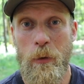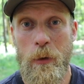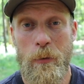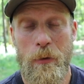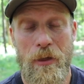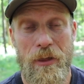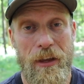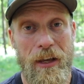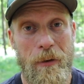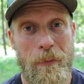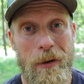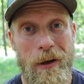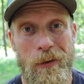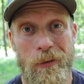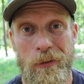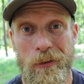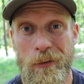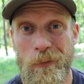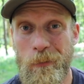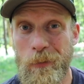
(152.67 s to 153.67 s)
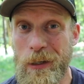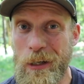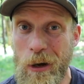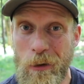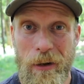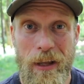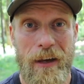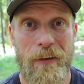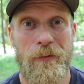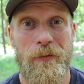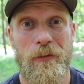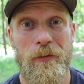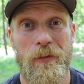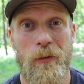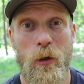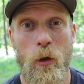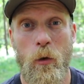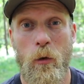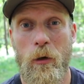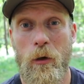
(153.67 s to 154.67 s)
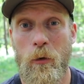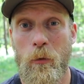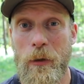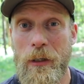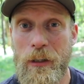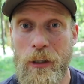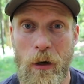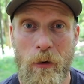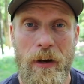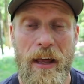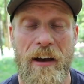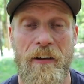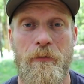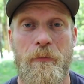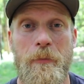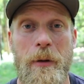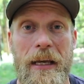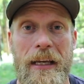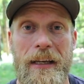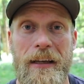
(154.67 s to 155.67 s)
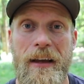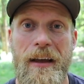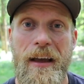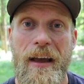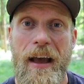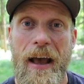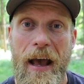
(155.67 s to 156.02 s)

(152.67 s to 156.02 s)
we would think about we don't have lure, we don't have bait,